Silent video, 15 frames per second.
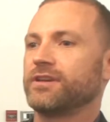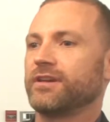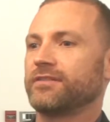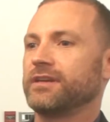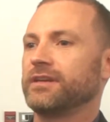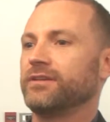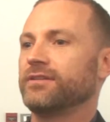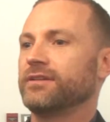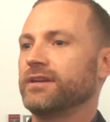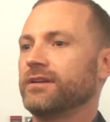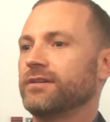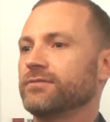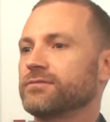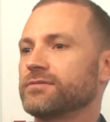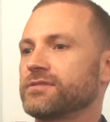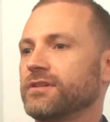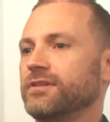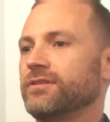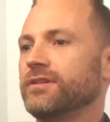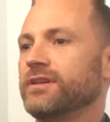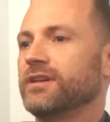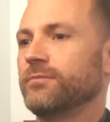I think you need
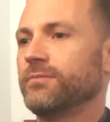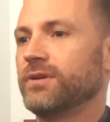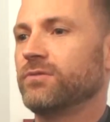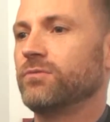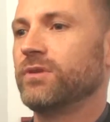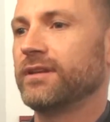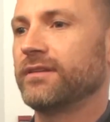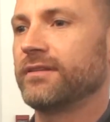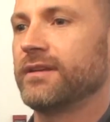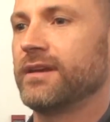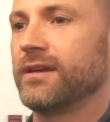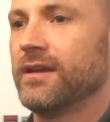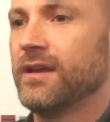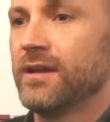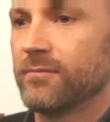a bit of width there.